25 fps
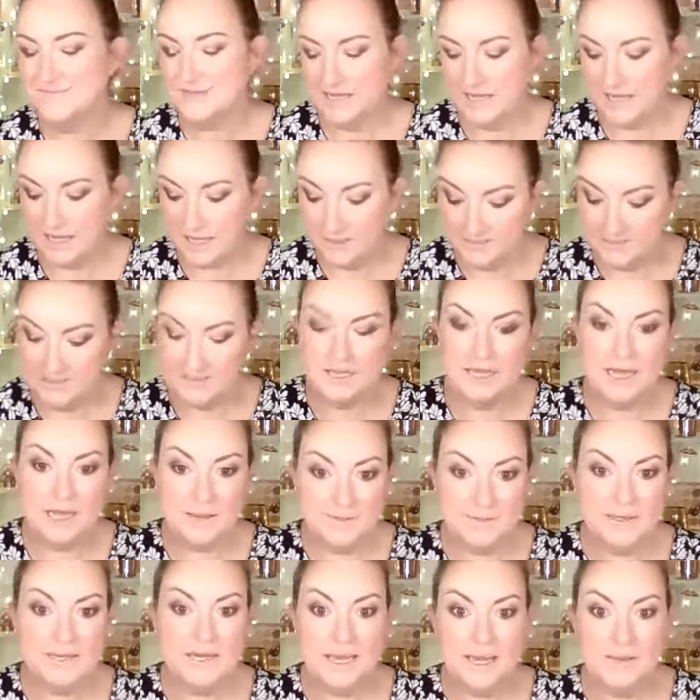Happy,
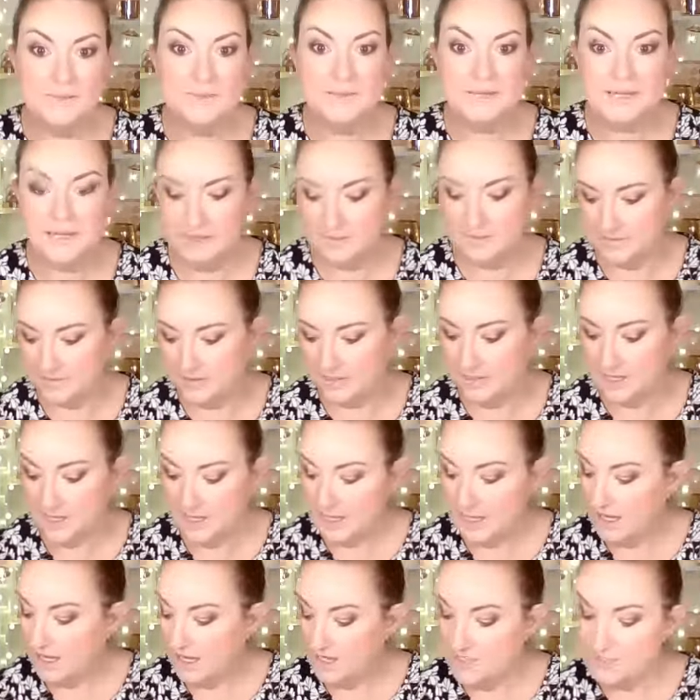happy, happy, happy.
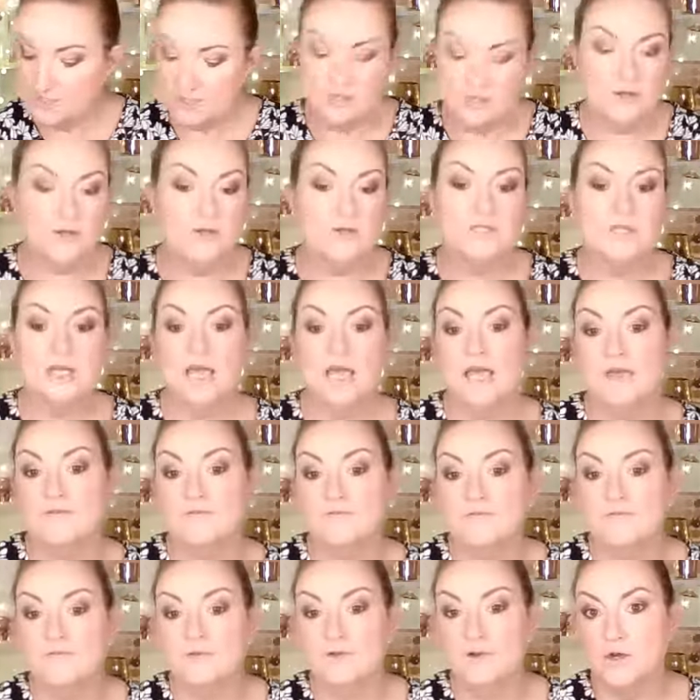As you notice, I
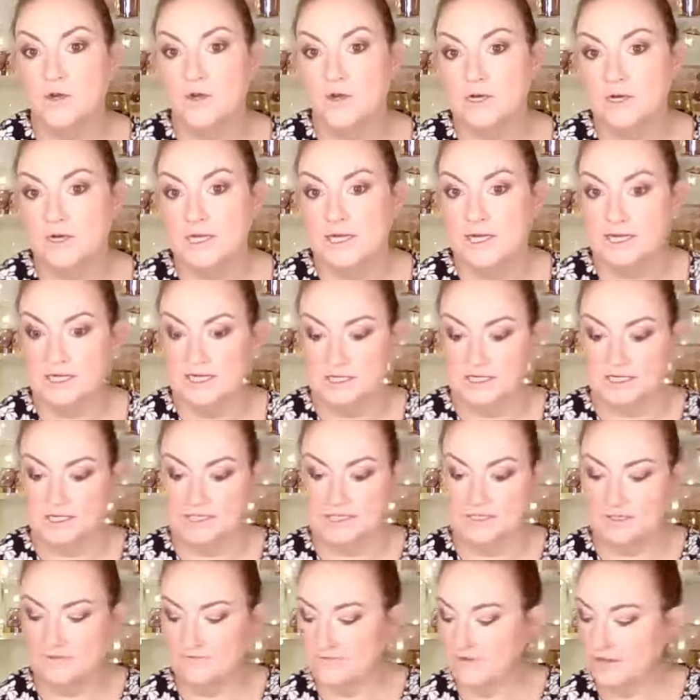haven't forgotten anything
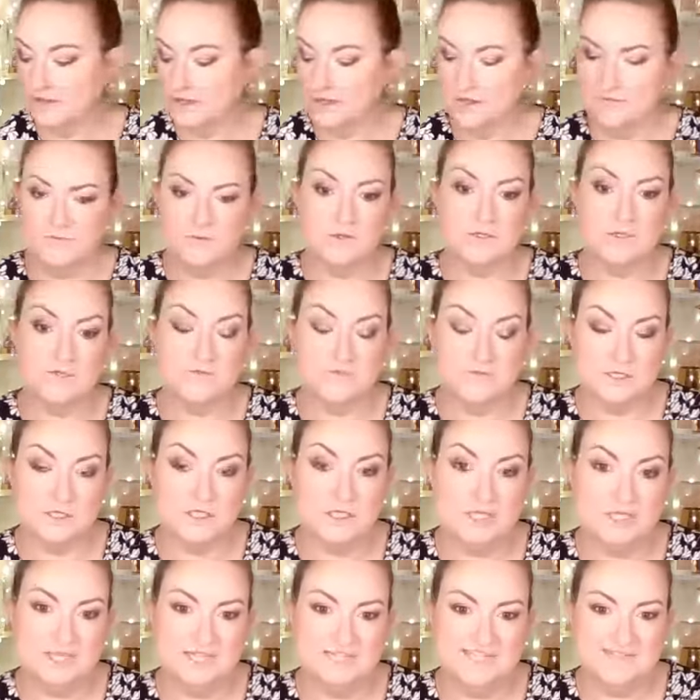so far. Of course, I've just
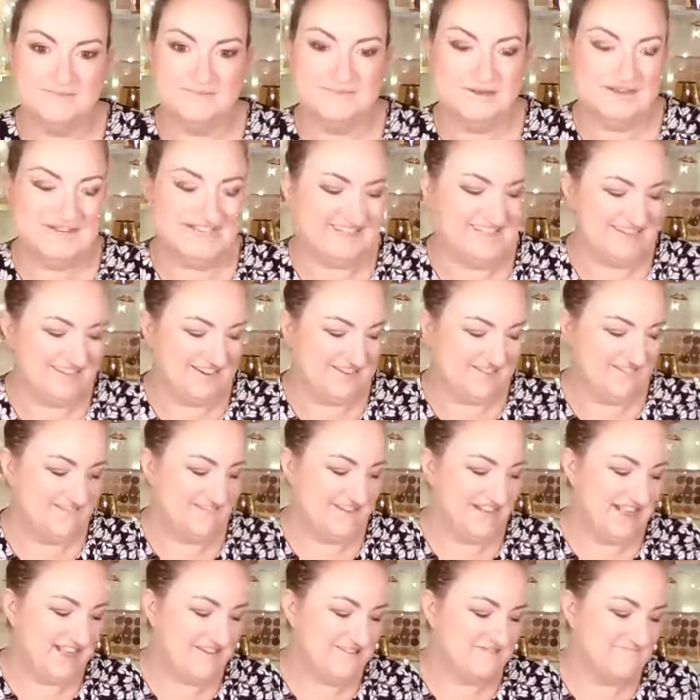jinxed myself,
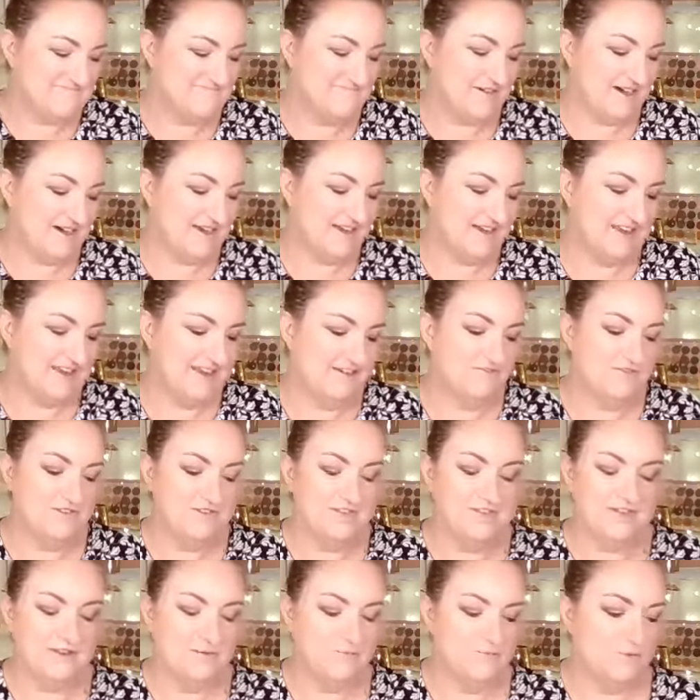but
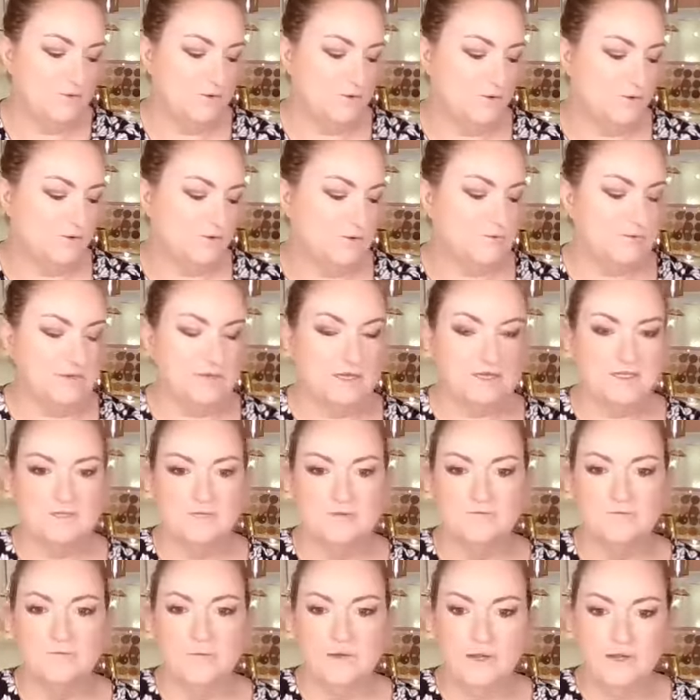everything I brought with me, I sort
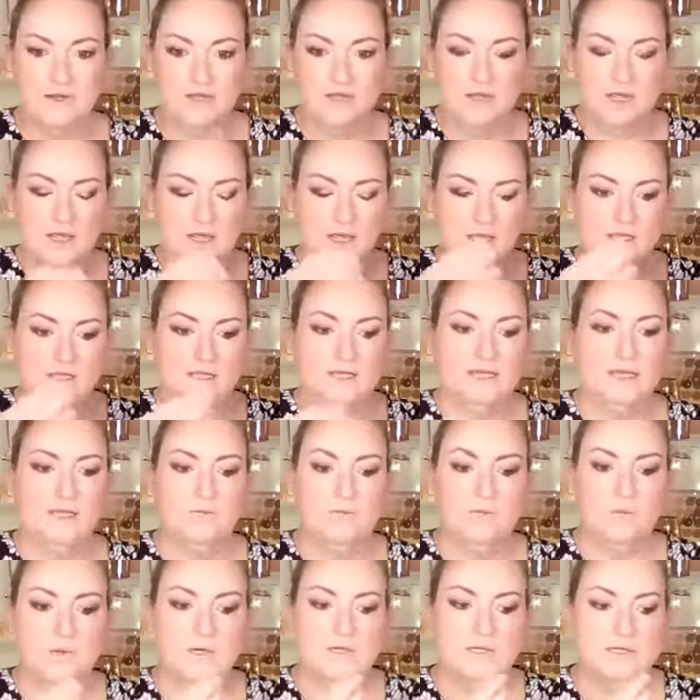of went, okay,
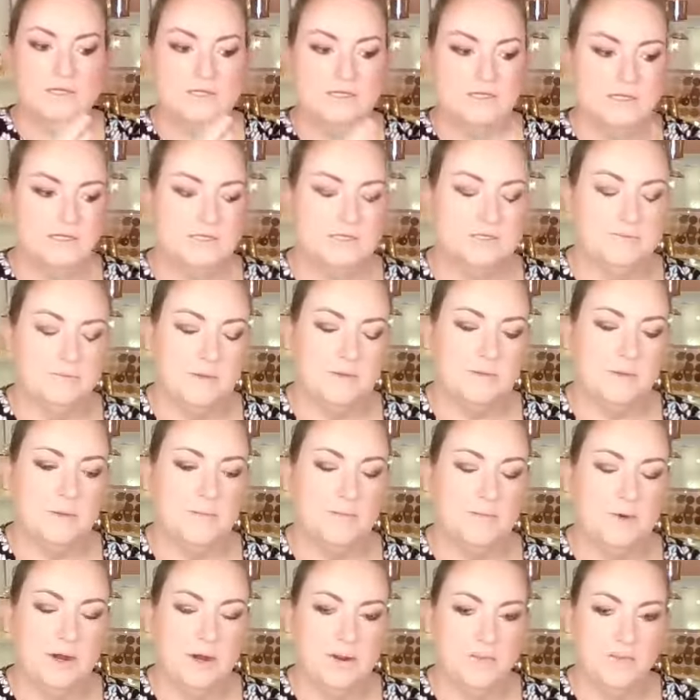what is going to be my
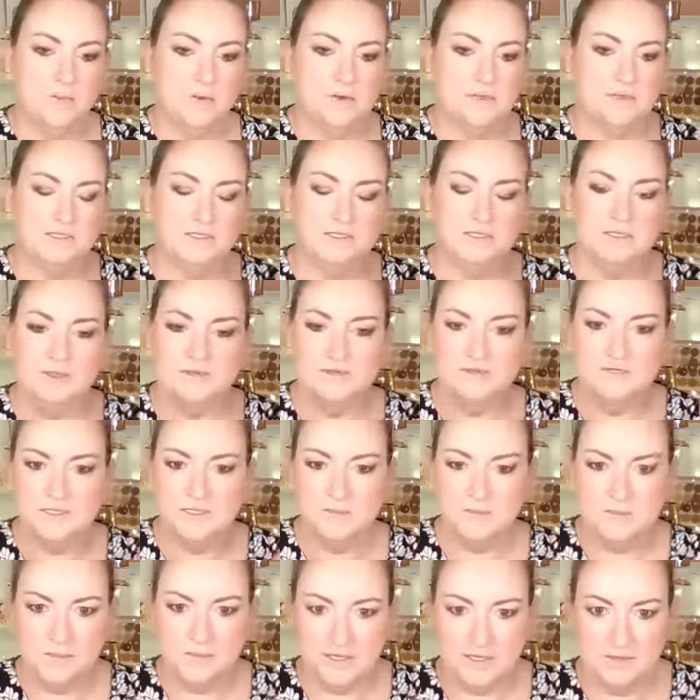prep? What is going to
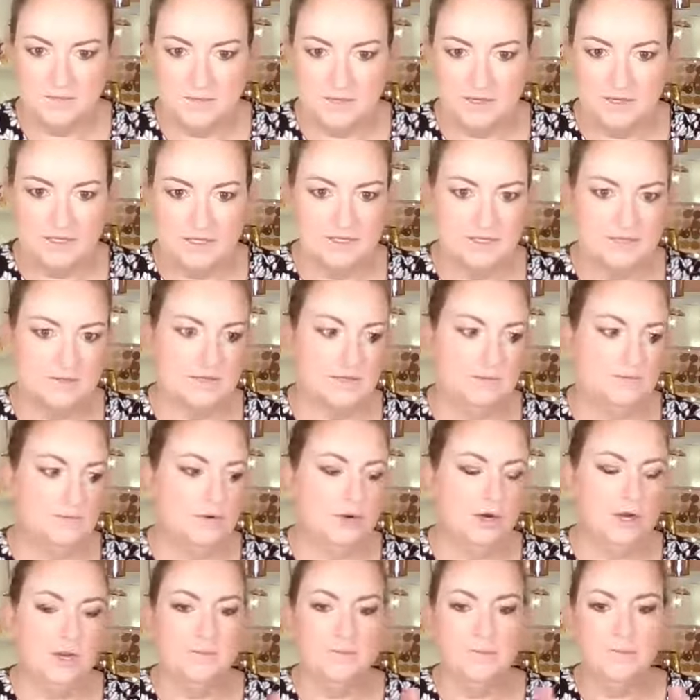be my
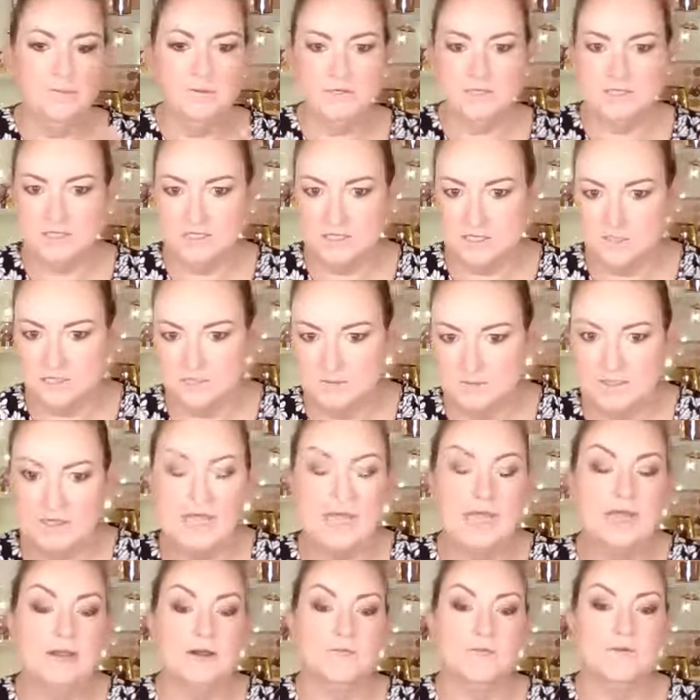primer? What is going to be that?
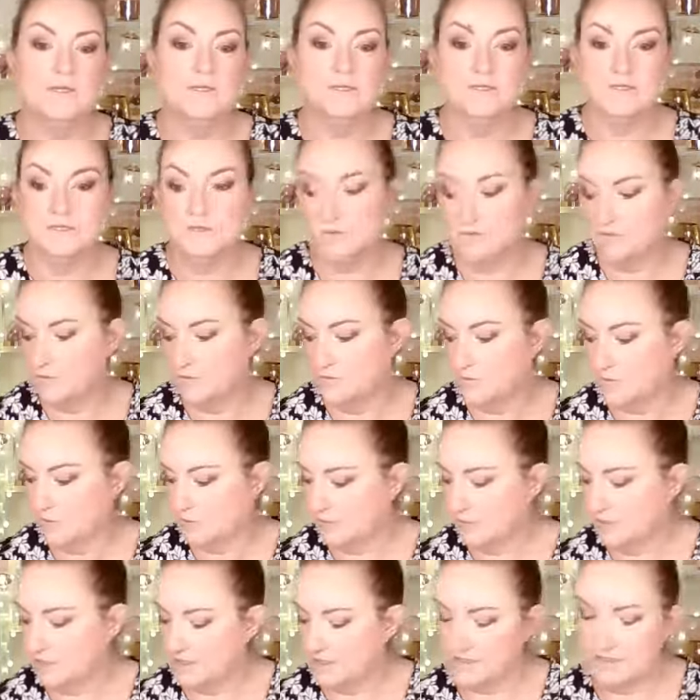And I went sort of through
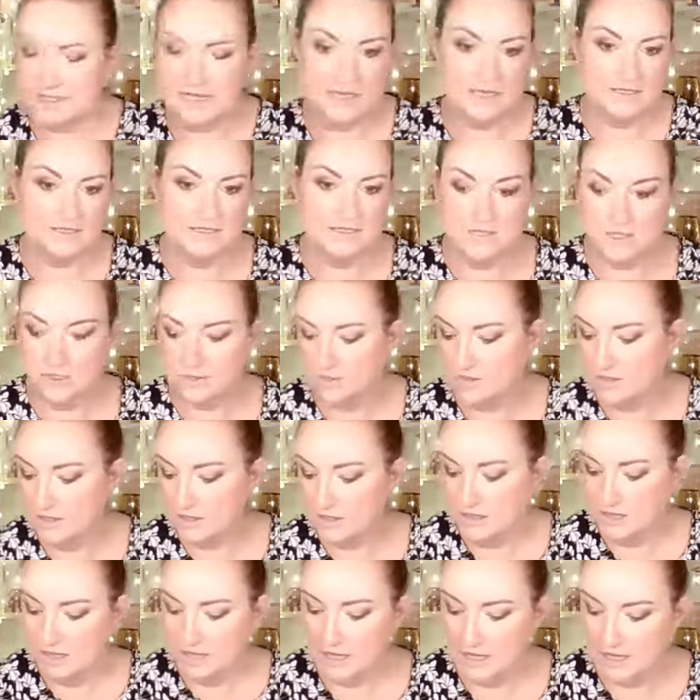it like that. So
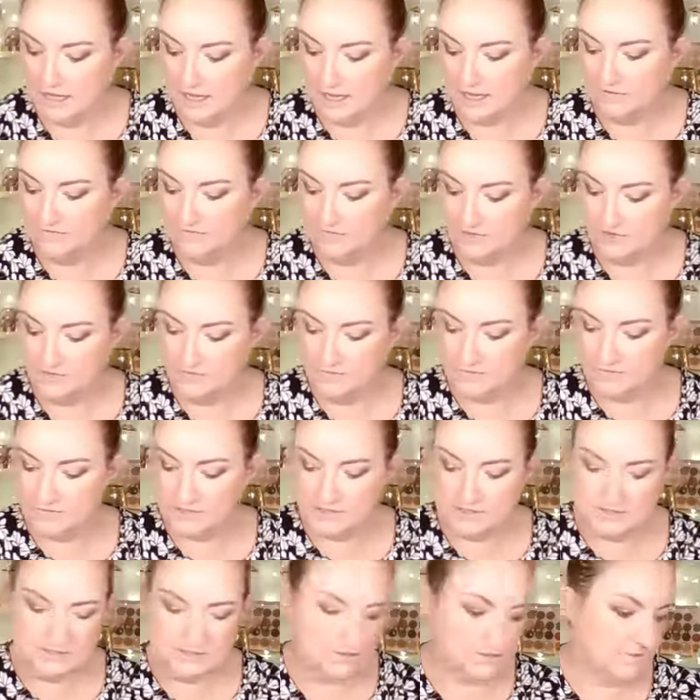I have
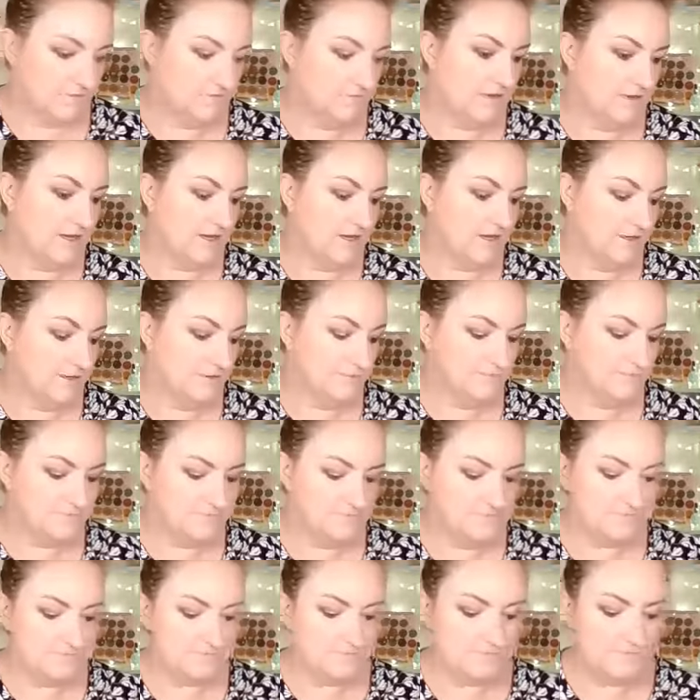everything so far,
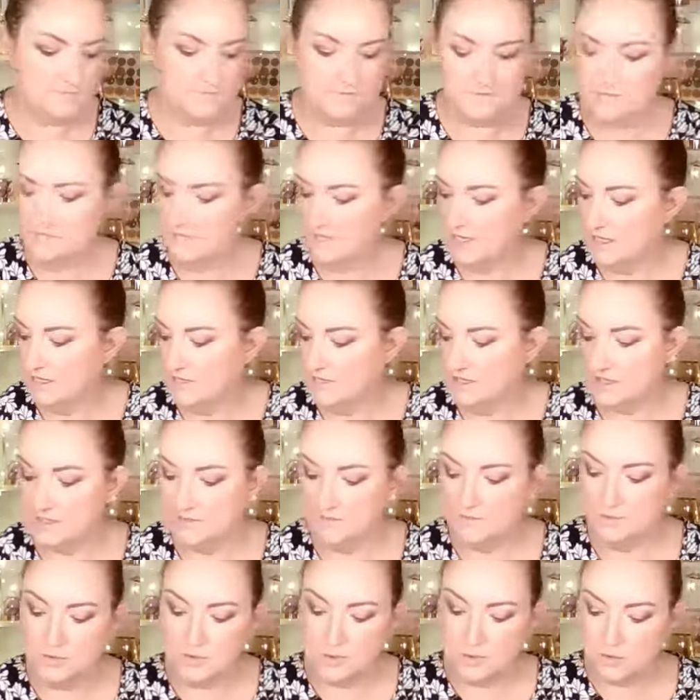and then
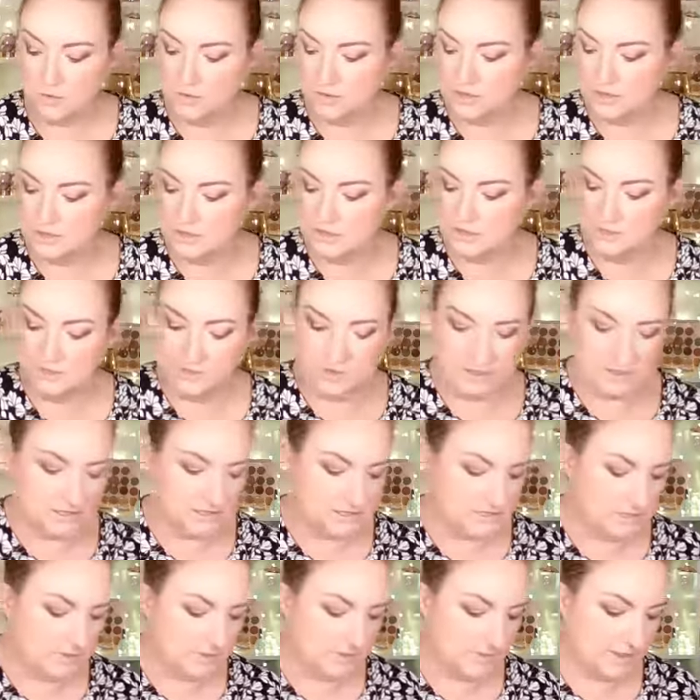I put it all into the box and
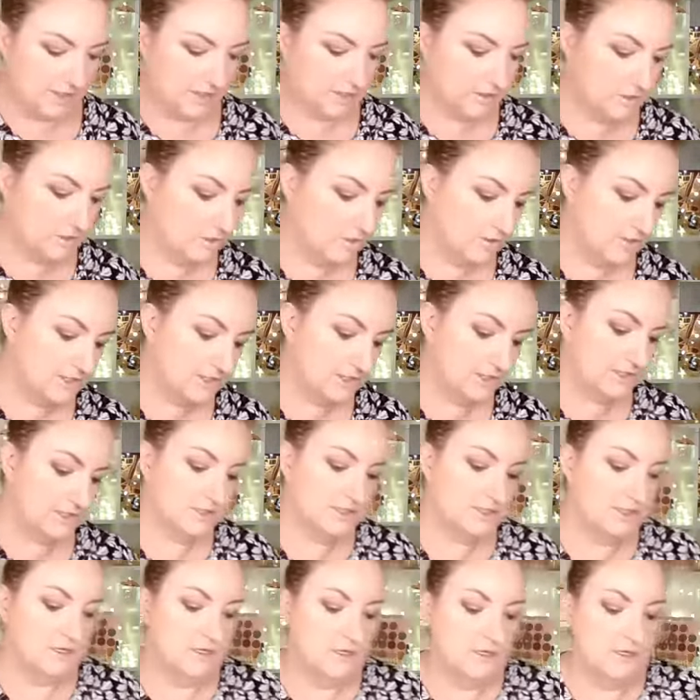send back. Oh, I
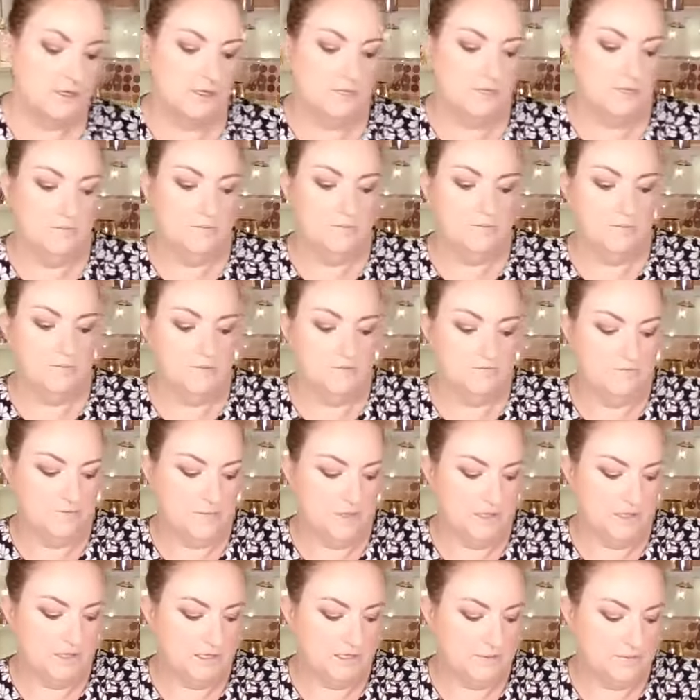just moved
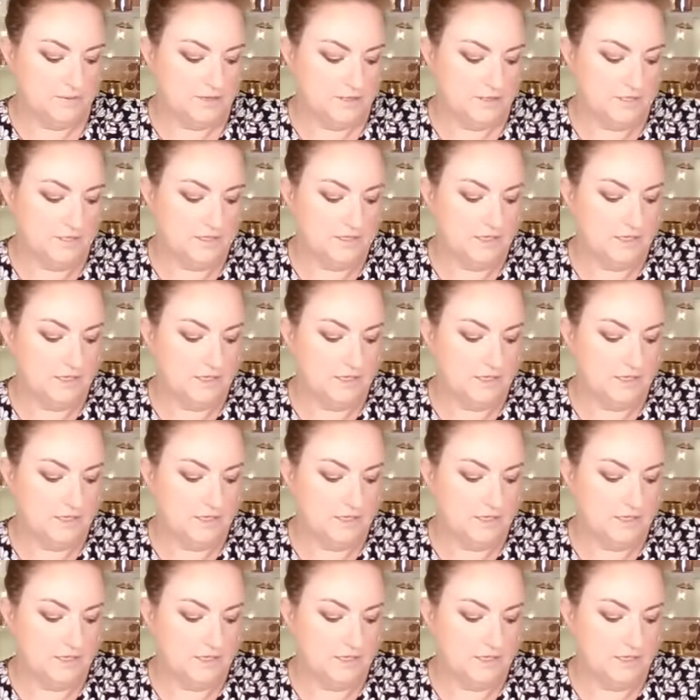my lipstick.